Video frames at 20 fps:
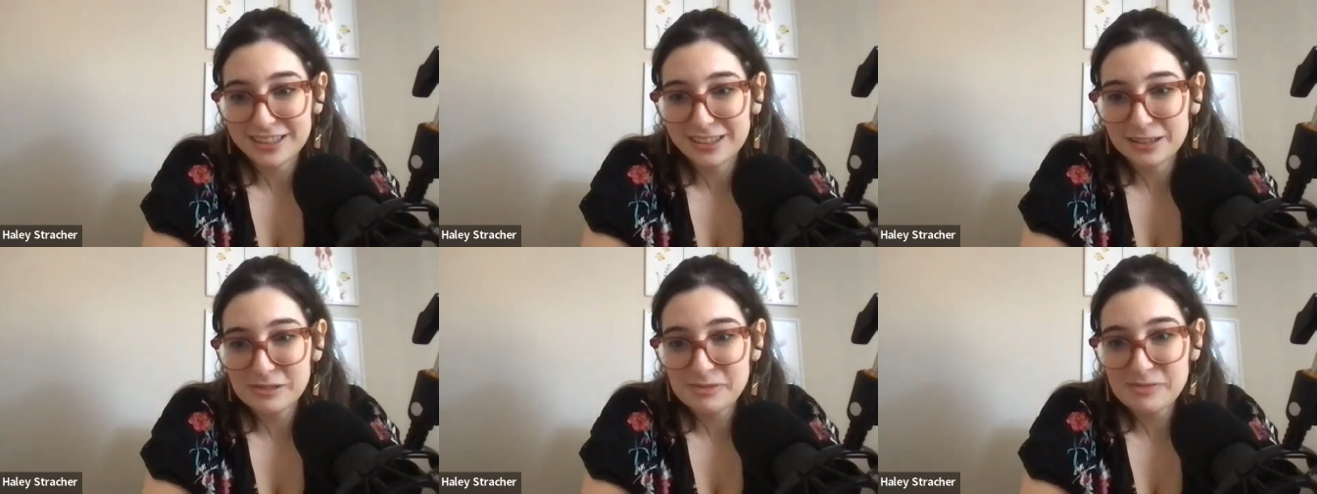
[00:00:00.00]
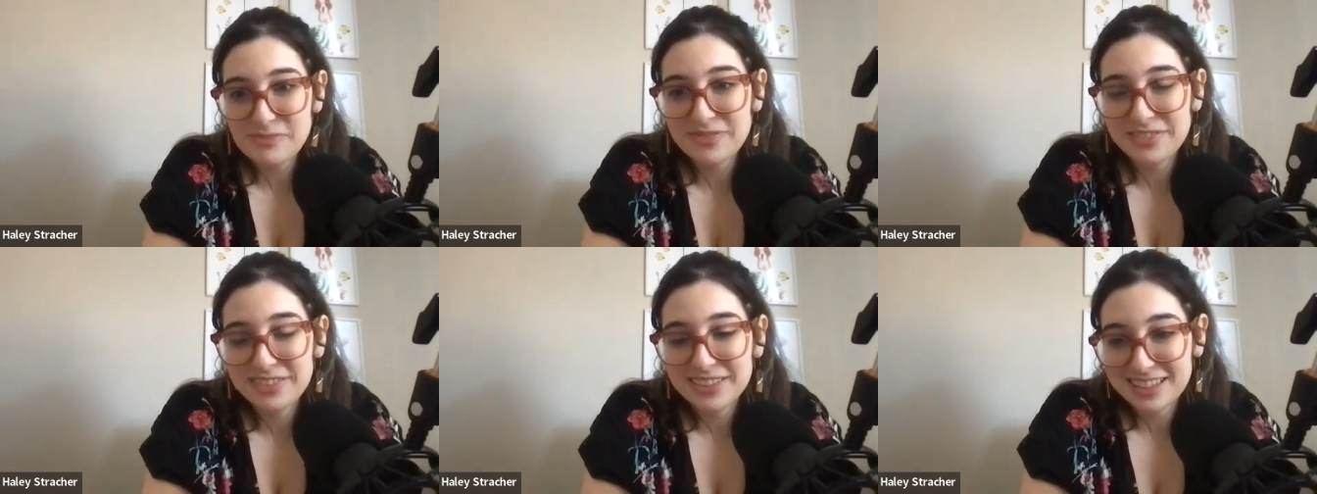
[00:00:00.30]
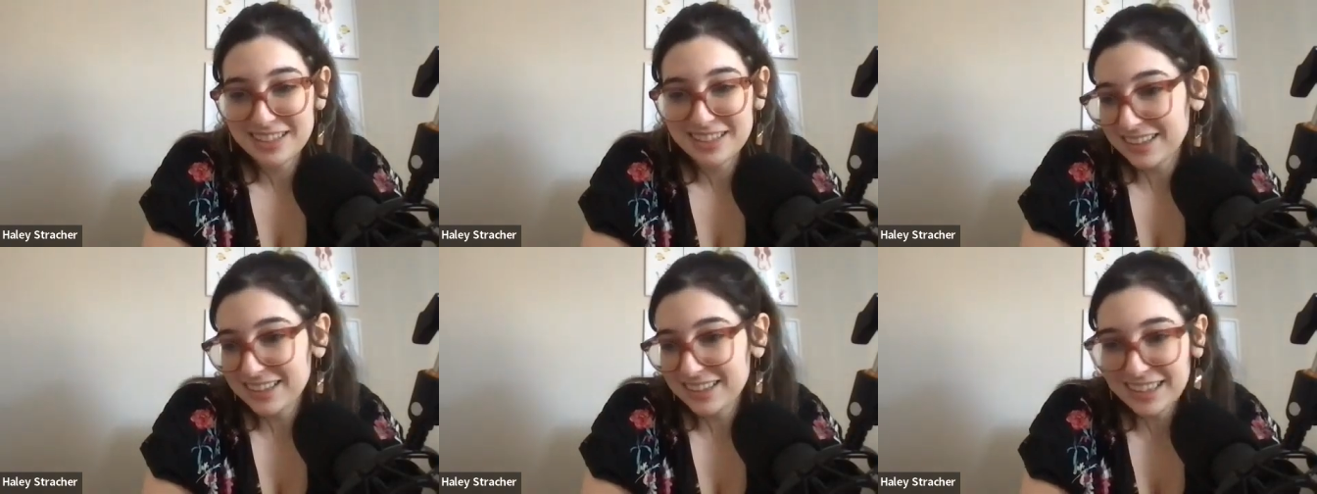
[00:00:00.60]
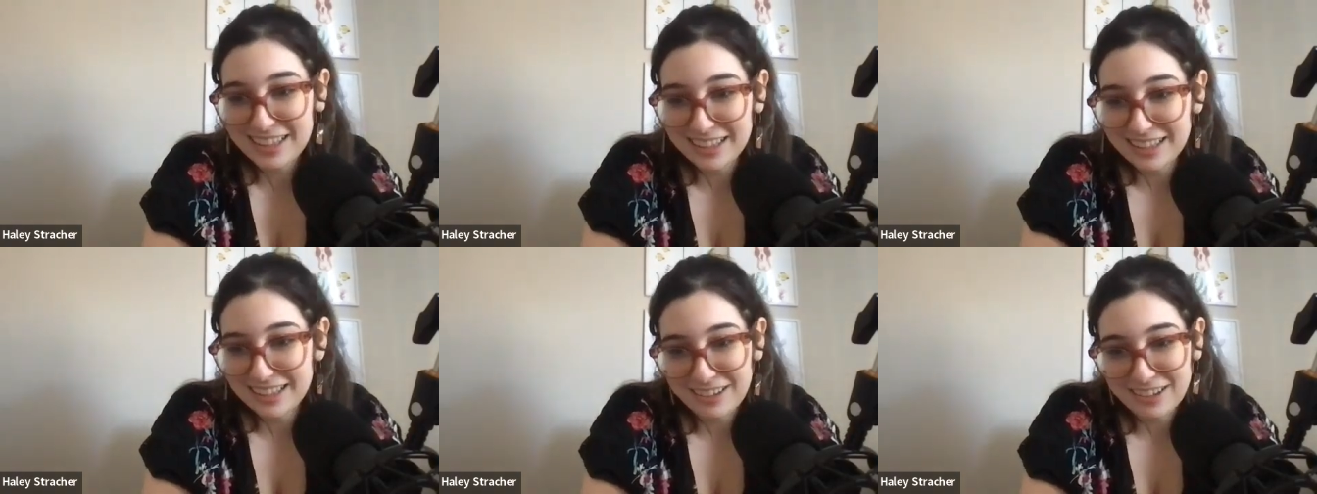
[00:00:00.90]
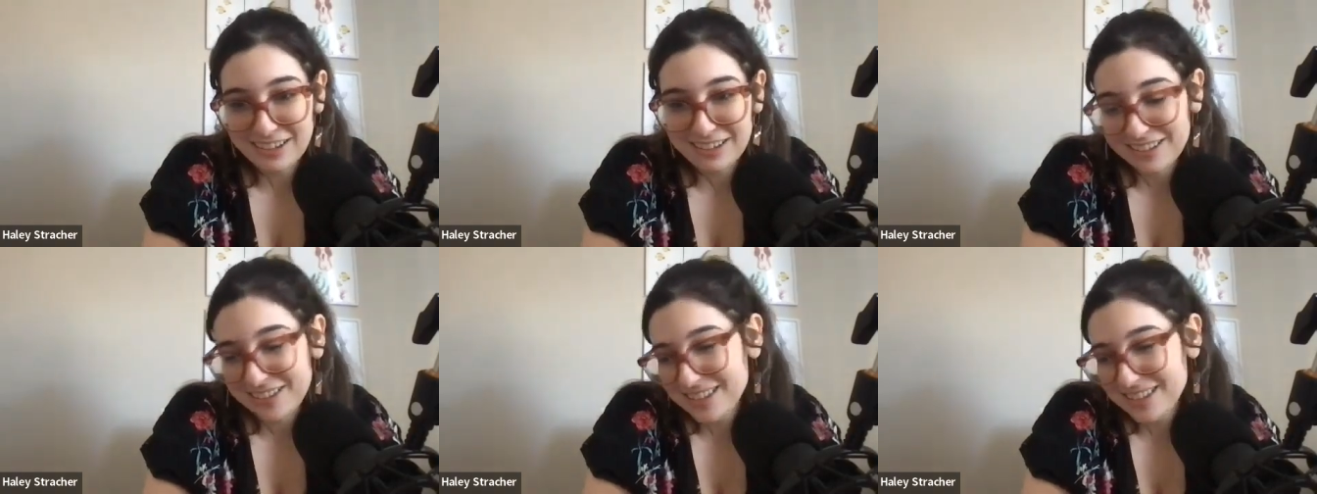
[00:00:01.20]
Um, not leading at
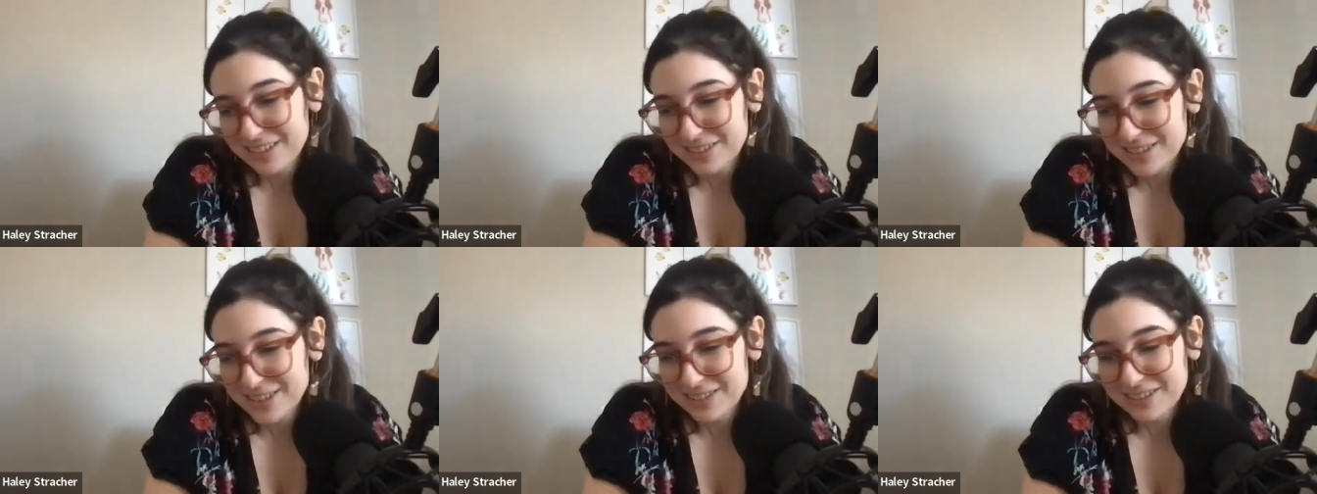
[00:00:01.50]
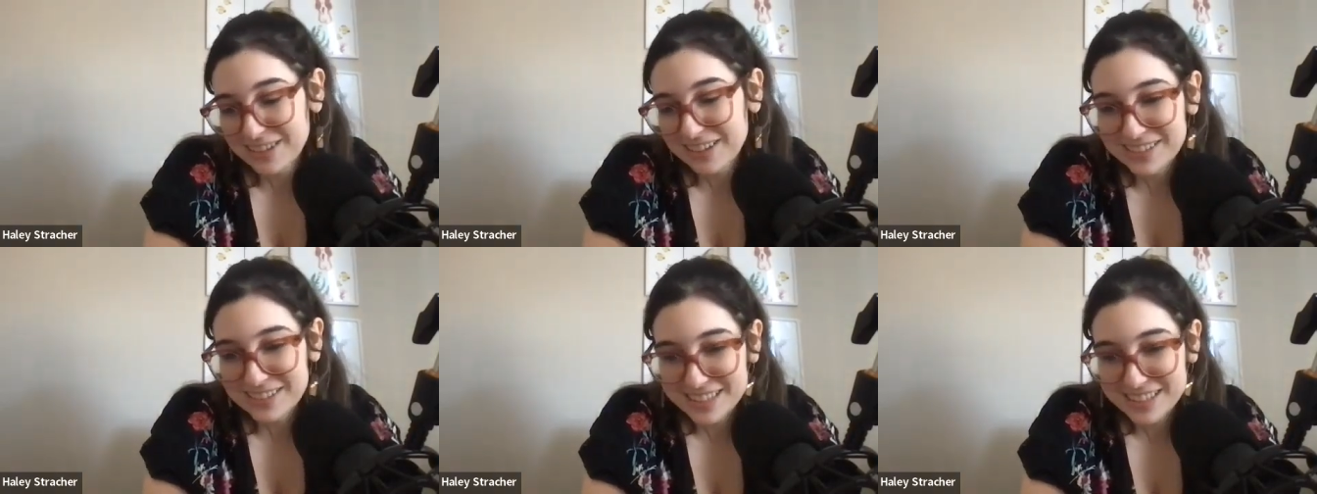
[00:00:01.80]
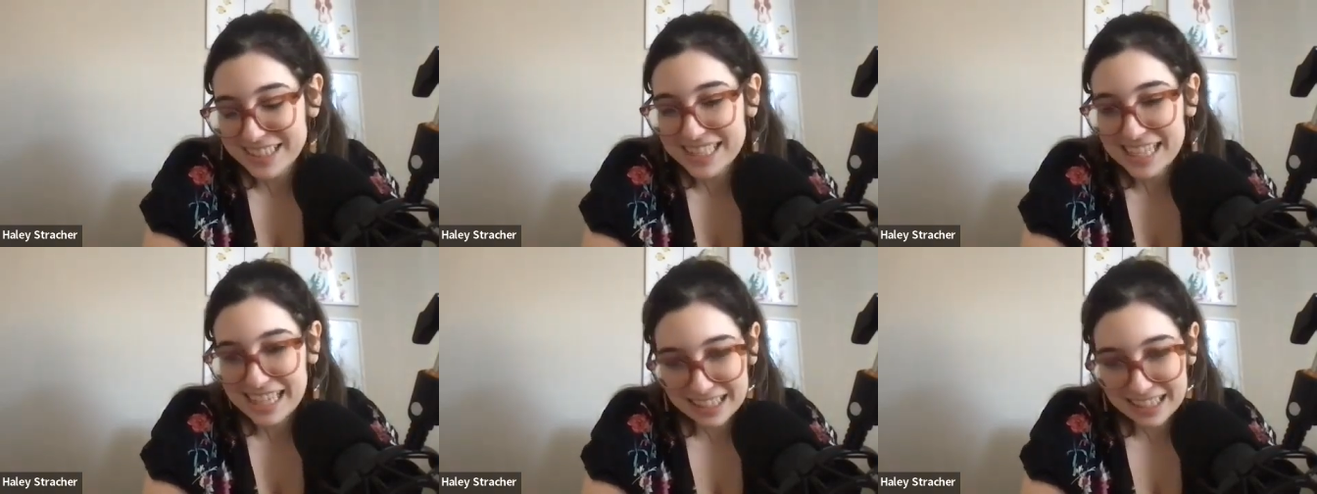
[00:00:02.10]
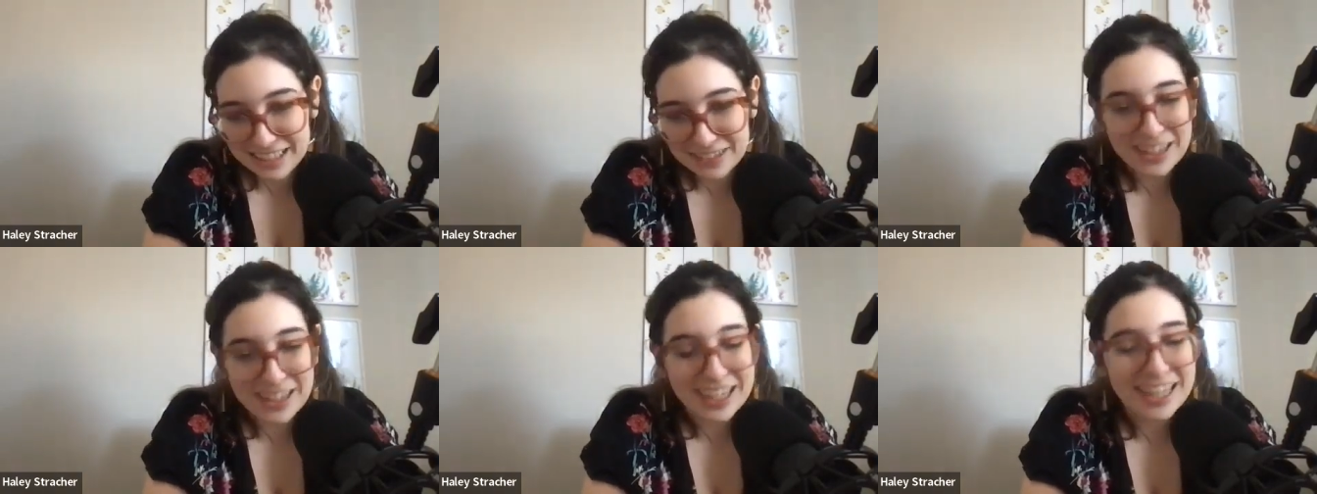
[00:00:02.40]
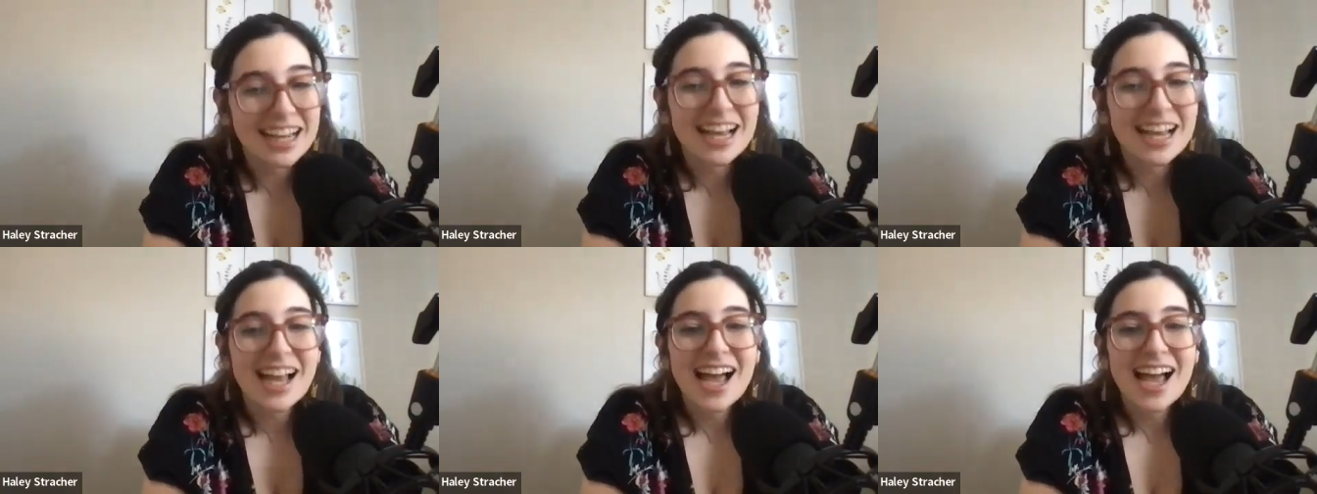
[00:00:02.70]
all, because that's what I was going to say anyway.